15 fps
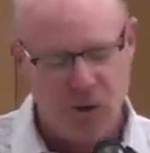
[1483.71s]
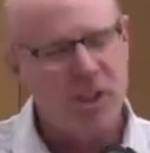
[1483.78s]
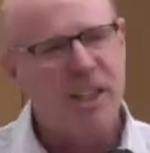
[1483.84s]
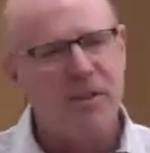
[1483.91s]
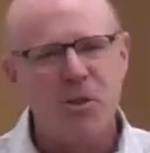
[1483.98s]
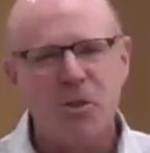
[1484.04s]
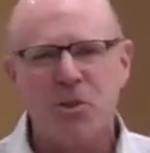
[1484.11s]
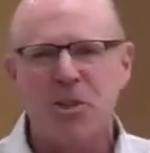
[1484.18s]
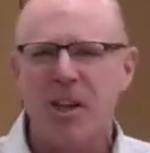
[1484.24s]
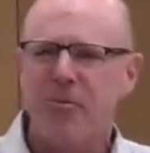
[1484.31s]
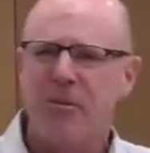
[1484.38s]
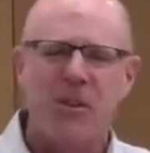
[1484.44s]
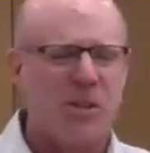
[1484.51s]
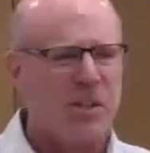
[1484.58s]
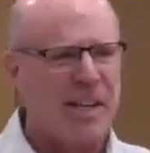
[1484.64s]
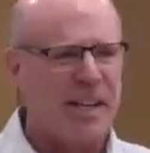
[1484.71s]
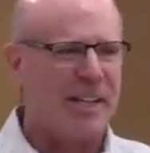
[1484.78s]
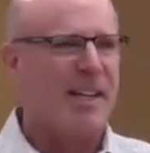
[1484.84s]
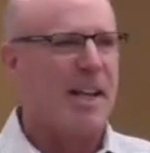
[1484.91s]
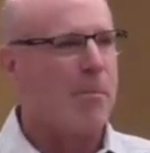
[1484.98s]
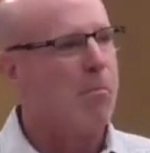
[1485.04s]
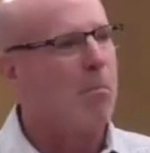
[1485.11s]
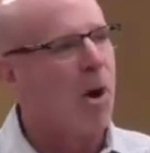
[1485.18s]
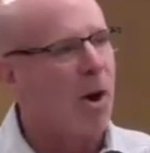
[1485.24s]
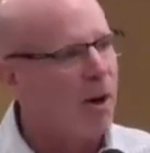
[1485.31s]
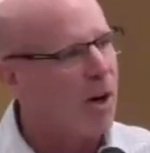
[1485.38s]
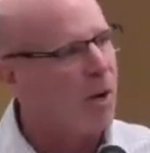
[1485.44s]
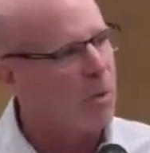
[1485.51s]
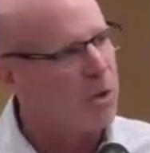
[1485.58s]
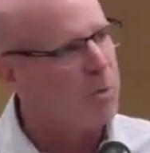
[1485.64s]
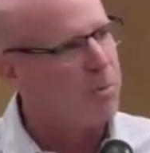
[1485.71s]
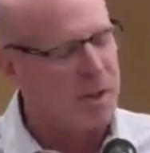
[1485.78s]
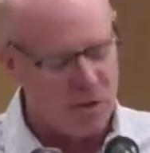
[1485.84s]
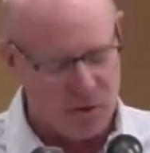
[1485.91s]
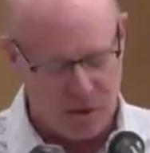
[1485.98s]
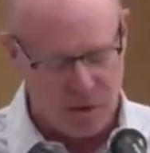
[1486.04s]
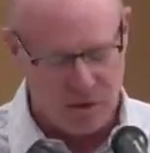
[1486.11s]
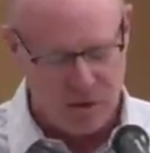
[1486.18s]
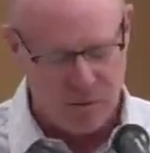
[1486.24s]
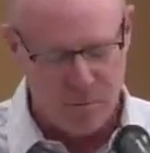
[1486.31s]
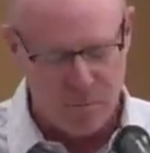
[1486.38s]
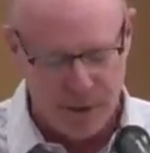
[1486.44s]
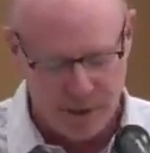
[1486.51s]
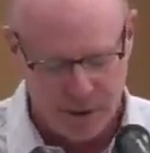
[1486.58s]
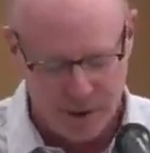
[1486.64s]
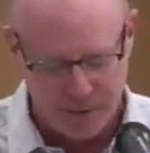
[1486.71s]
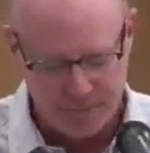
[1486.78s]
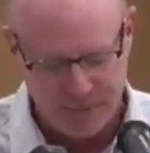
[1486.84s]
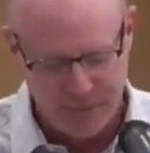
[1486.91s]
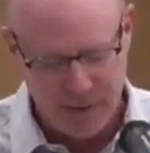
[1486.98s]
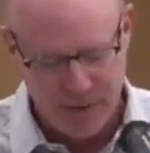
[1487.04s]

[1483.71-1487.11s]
And she gives herself this nickname, Mara, which means bitter.